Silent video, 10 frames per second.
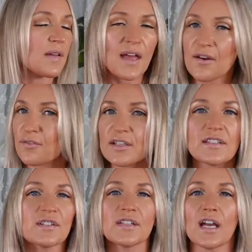Every
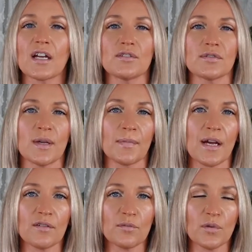single day I do some
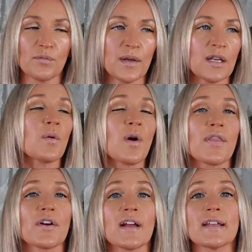kind of movement,
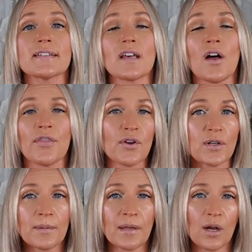whether it's a
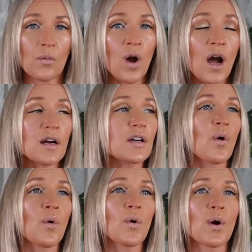30-minute walk
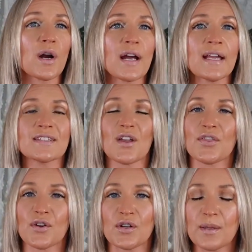or it's a
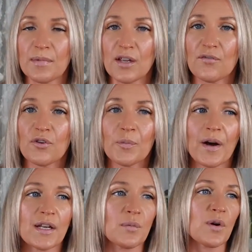30-minute full
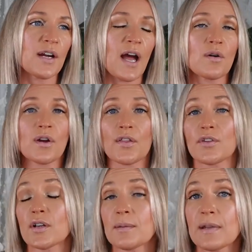body workout, a
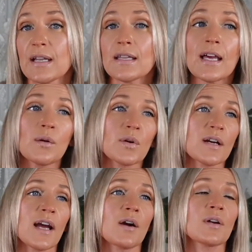30-minute leg
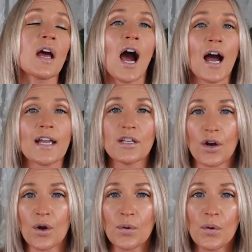workout. I
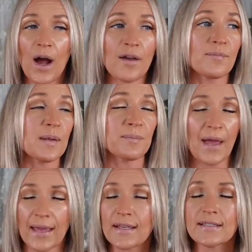know I've been
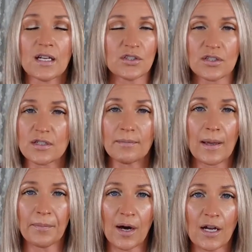paying attention to my
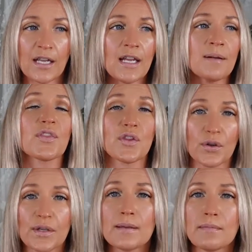body.
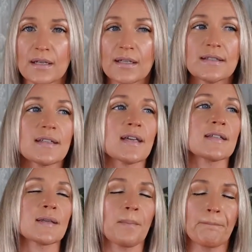30 minutes
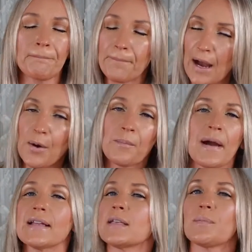is about
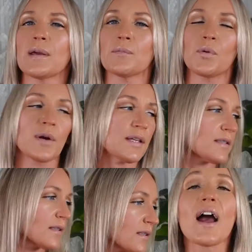my tipping
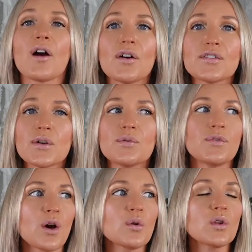point. I also
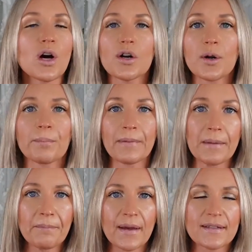no longer
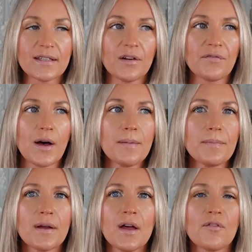beat myself up
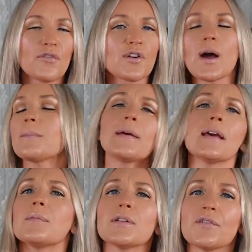for not being
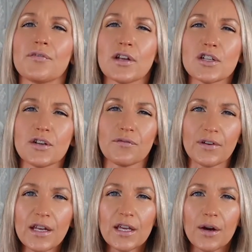able to finish a
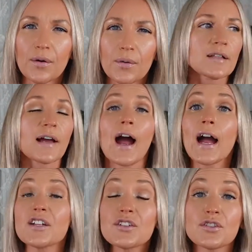video. Like,
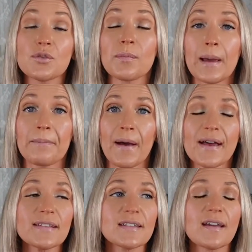I just do my
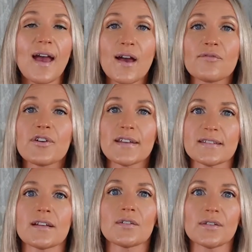best every
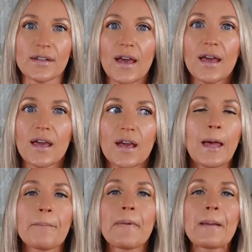single day.
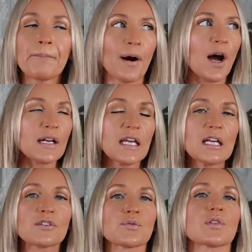And my body
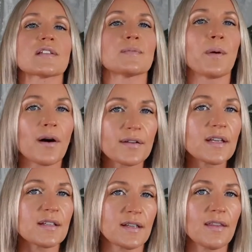is
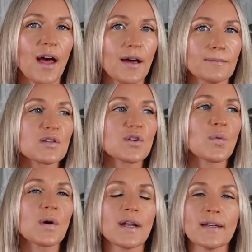responding to that. So
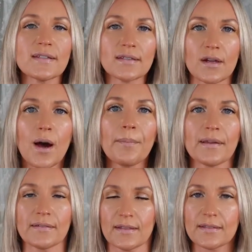when I stop
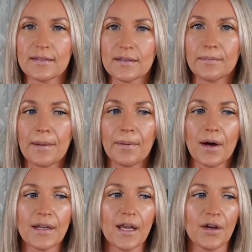and listen to my
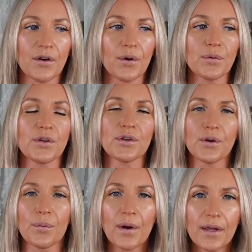body and go, you
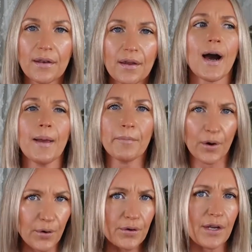know what? I'm
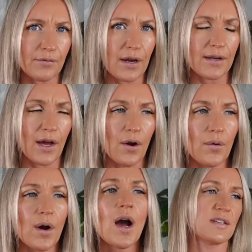hurting right
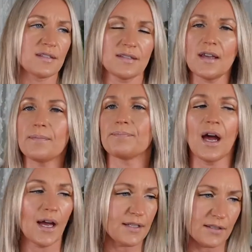now. This is it.
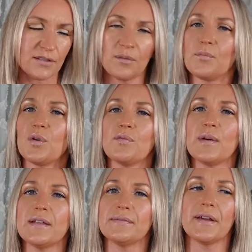I did some
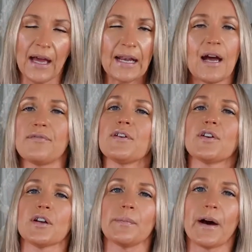movement and I feel
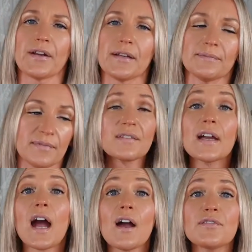good about it.
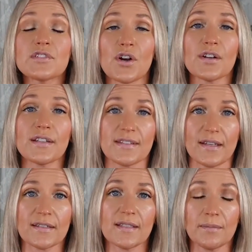Like, I've started
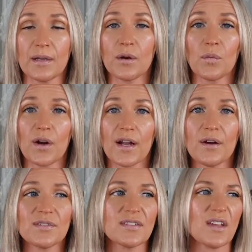60-minute
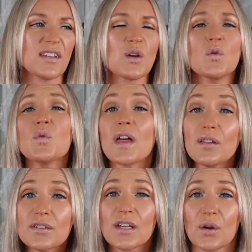workouts because I was like, ooh, that
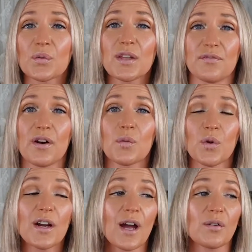looks like a really fun
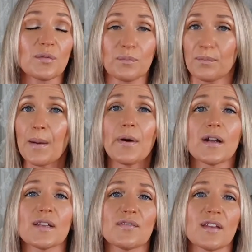workout. My
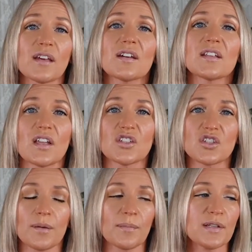body's feeling good. Let's
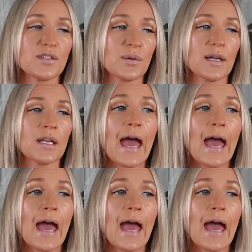jump into it.